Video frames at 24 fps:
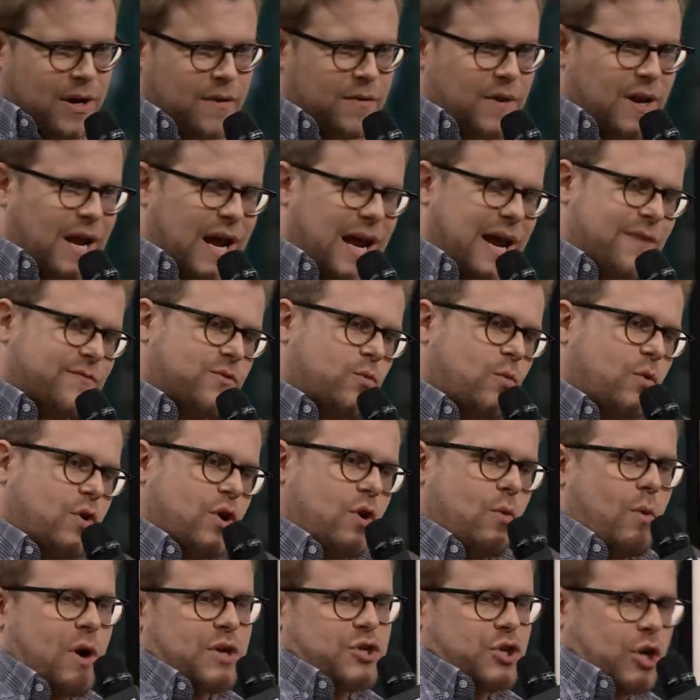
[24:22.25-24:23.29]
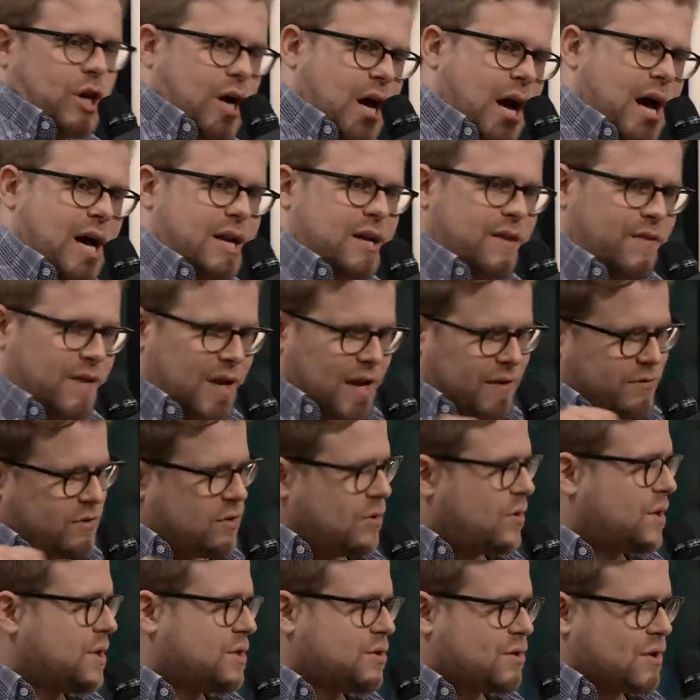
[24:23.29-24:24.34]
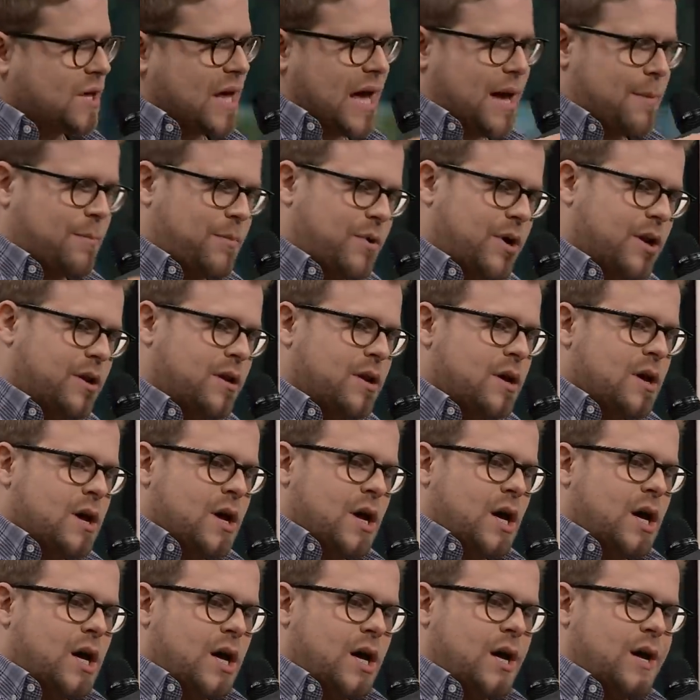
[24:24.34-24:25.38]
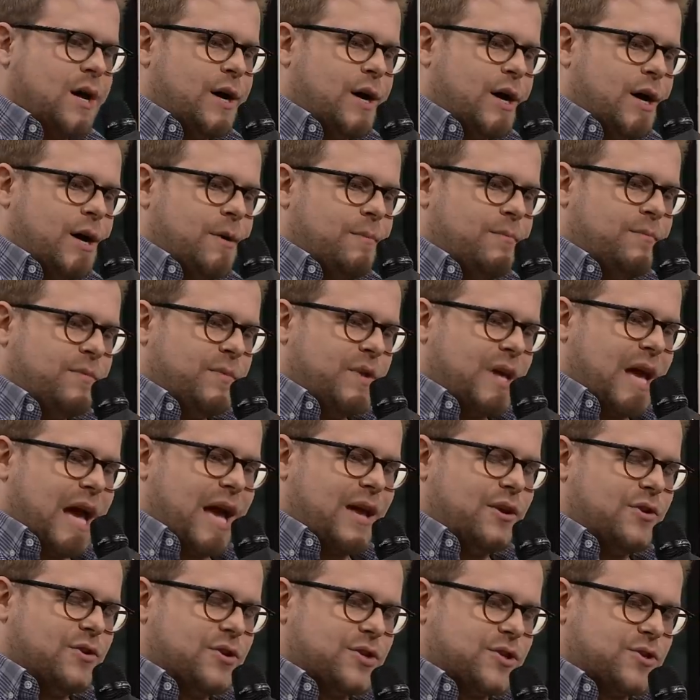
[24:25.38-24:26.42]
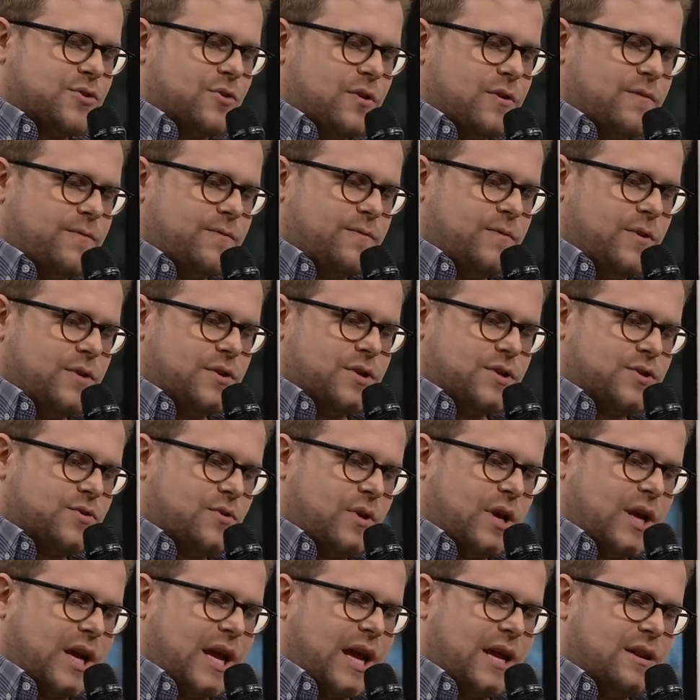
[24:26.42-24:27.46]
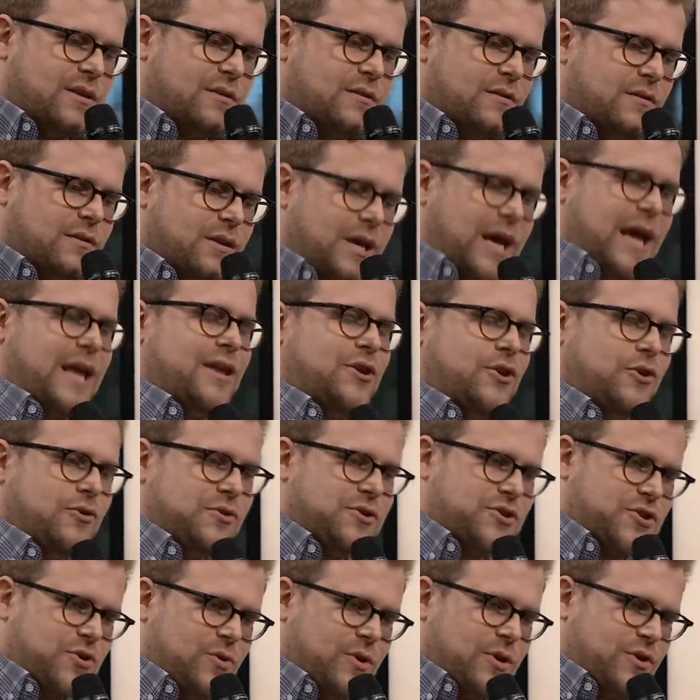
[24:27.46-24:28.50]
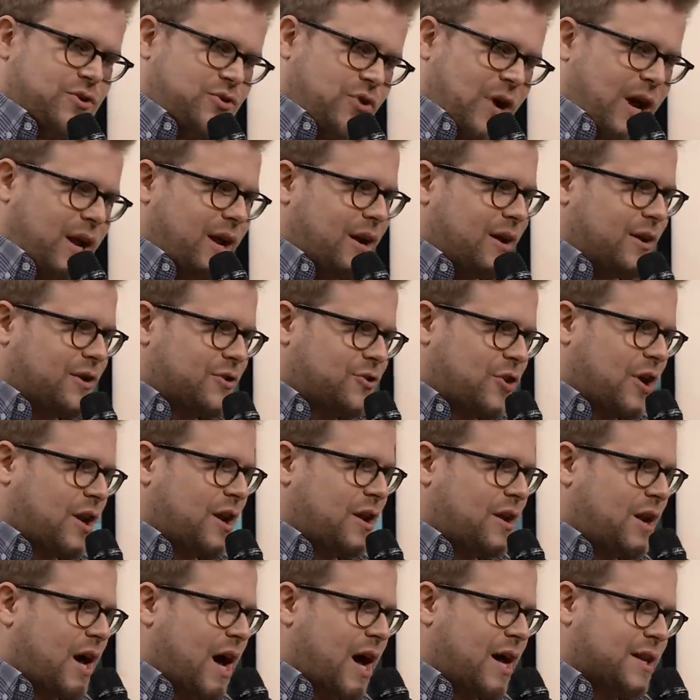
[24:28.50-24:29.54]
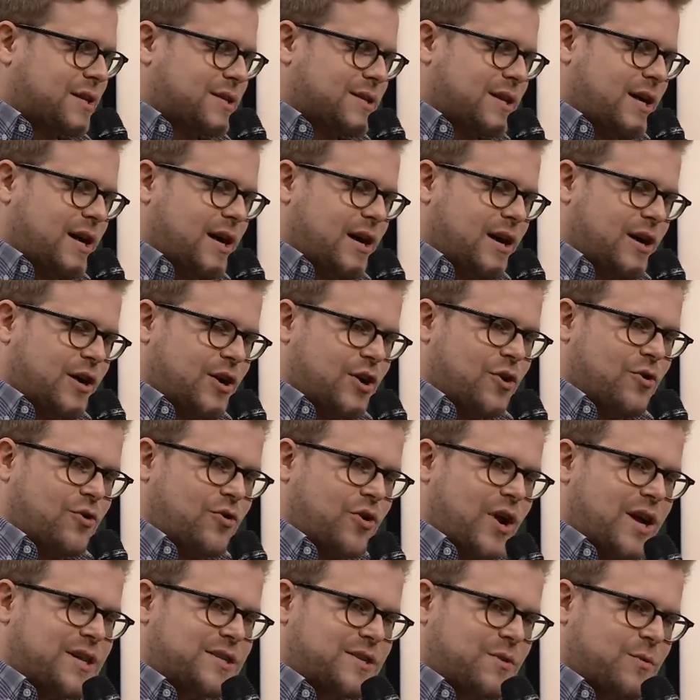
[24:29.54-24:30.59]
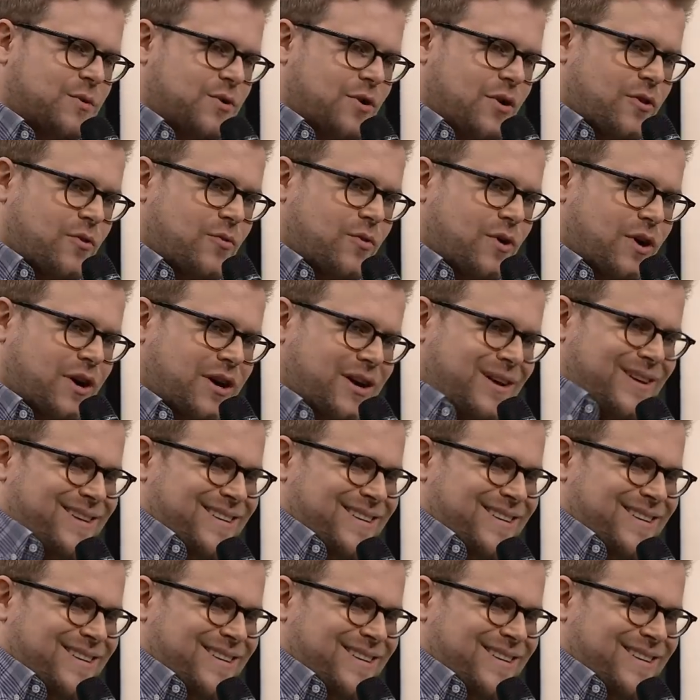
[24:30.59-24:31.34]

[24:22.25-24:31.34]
and then I have to go watch a cut and then I have to do this or that. But um, yeah, you just sort of, you just sort of get get used to it and try to try to not uh, go crazy with all the work.